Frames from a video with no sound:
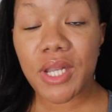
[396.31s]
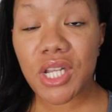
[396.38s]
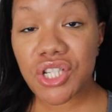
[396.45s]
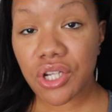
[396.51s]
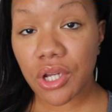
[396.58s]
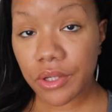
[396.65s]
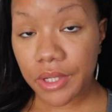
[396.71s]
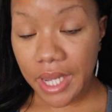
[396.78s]
gonna
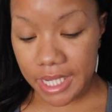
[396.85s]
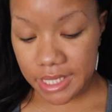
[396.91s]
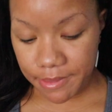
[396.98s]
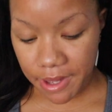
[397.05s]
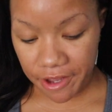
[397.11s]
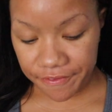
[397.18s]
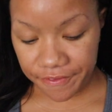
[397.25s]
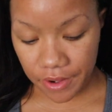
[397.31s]
show you guys
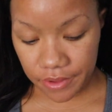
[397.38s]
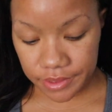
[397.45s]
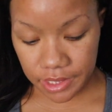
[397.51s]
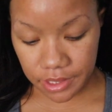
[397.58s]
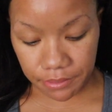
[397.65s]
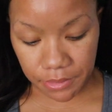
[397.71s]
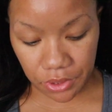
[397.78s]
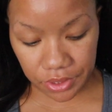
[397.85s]
my
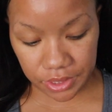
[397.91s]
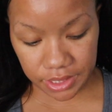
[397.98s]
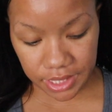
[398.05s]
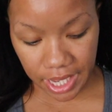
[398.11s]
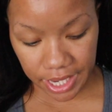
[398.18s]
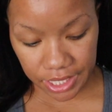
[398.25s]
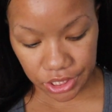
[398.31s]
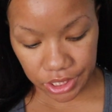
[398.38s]
frozen milk
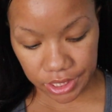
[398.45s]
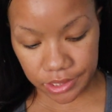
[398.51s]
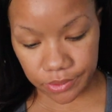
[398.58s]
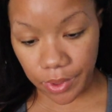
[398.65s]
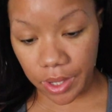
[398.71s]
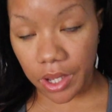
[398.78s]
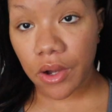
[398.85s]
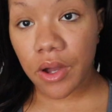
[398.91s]
stash as
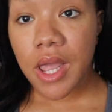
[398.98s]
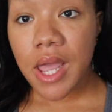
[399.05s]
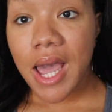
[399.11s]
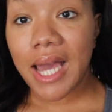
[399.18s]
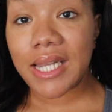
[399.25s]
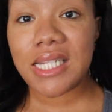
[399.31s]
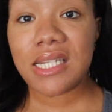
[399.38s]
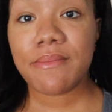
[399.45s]
well.
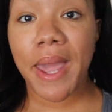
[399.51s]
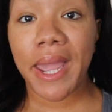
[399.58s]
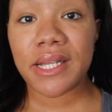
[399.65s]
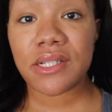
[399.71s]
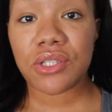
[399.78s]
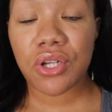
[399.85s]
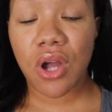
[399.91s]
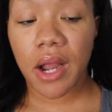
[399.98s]
I need to make
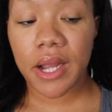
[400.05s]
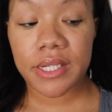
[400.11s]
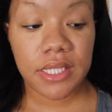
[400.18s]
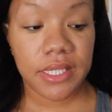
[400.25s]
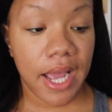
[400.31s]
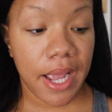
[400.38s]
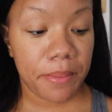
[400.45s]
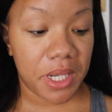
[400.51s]
it to Target
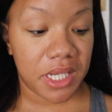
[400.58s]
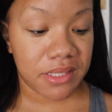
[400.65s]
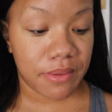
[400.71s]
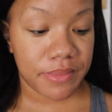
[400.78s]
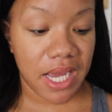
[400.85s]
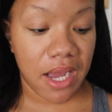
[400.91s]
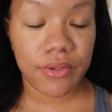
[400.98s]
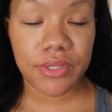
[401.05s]
today because
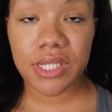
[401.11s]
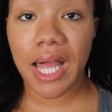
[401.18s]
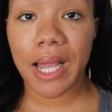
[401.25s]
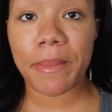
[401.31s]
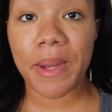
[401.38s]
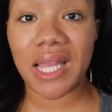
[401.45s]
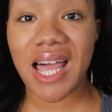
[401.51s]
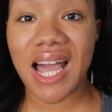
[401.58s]
I'm down to
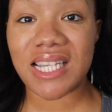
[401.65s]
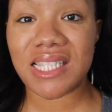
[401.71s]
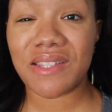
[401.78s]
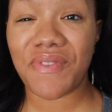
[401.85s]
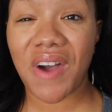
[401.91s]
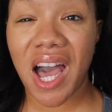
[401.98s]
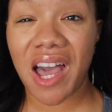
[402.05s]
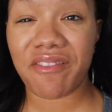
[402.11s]
like my
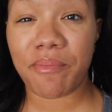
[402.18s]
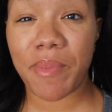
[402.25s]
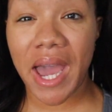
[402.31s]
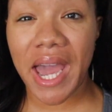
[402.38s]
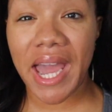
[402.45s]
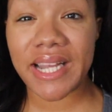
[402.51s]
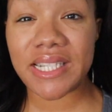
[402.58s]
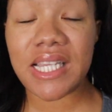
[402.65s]
last 5
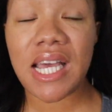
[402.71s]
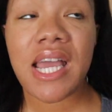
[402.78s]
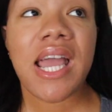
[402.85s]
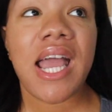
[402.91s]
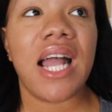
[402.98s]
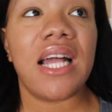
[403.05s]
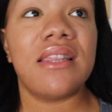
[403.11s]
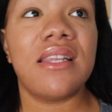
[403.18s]
bags.
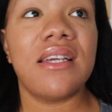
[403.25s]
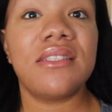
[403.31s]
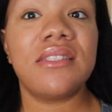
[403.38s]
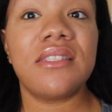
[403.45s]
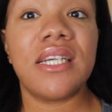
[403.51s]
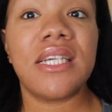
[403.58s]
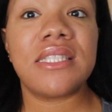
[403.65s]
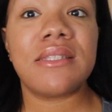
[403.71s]
And
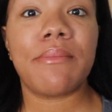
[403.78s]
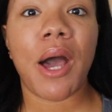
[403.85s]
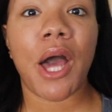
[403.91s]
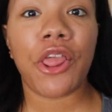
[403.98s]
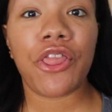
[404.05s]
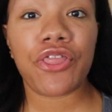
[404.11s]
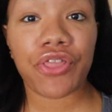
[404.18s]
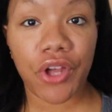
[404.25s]
this is
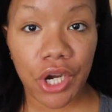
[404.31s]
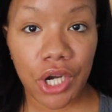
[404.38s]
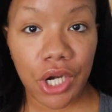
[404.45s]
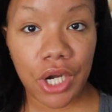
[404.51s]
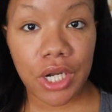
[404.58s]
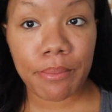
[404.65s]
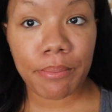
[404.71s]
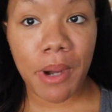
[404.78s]
my
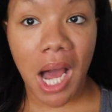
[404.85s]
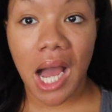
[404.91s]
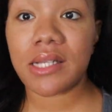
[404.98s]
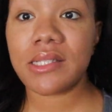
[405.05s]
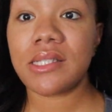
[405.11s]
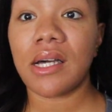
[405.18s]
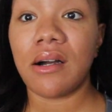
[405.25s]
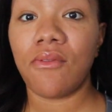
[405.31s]
3rd
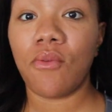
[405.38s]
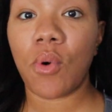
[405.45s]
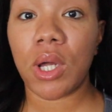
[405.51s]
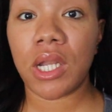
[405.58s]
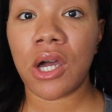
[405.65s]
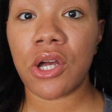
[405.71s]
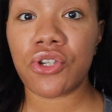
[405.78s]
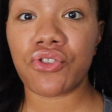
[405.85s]
box of
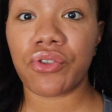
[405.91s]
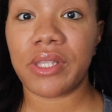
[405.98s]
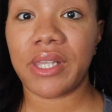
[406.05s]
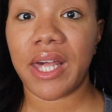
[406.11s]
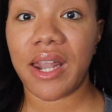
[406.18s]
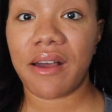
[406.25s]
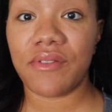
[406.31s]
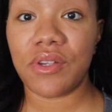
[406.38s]
100
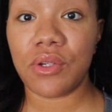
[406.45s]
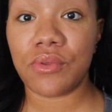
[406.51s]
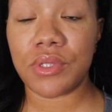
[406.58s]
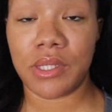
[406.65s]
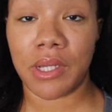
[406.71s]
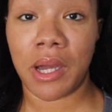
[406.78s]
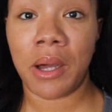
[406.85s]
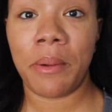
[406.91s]
that I've
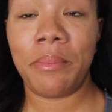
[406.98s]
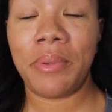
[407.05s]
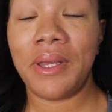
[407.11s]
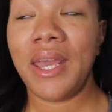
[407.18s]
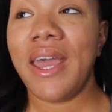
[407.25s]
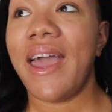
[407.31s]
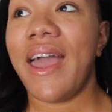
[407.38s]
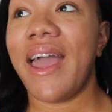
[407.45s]
used up.
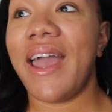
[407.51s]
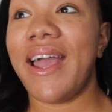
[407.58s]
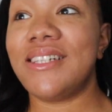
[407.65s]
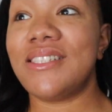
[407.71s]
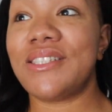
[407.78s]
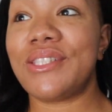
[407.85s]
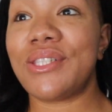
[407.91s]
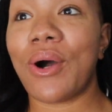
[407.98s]

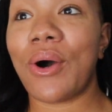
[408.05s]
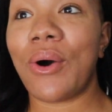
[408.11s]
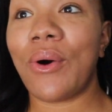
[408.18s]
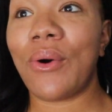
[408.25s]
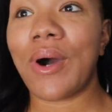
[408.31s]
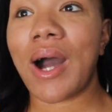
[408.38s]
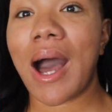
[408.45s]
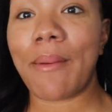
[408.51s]
And
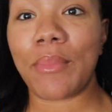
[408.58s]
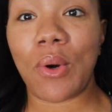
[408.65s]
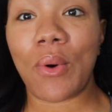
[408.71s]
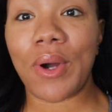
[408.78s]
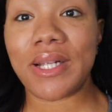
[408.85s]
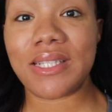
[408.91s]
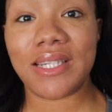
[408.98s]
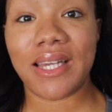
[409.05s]
so I'm
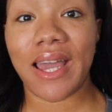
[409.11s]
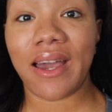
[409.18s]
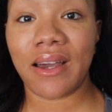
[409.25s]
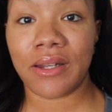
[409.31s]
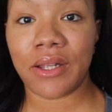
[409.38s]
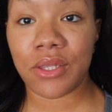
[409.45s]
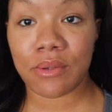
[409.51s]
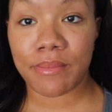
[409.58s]
going to get
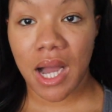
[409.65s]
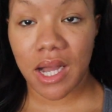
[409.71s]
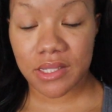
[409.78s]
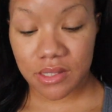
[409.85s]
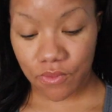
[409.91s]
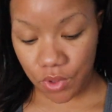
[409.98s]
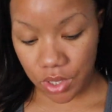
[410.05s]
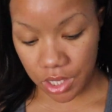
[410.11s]
another
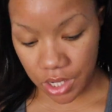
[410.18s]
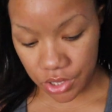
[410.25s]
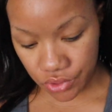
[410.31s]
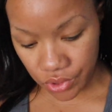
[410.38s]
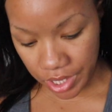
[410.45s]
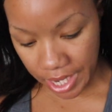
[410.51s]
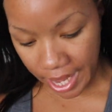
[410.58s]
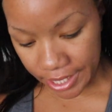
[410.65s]
box of
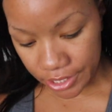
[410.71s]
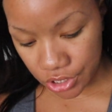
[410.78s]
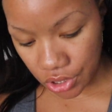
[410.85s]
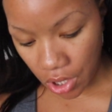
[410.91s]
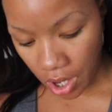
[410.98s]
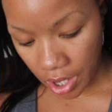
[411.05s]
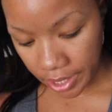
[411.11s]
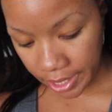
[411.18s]
100 at
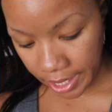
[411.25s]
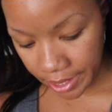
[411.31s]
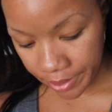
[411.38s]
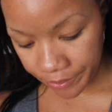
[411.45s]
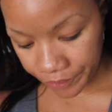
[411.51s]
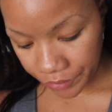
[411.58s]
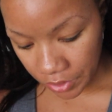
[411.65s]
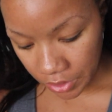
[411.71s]

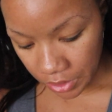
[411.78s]
Target.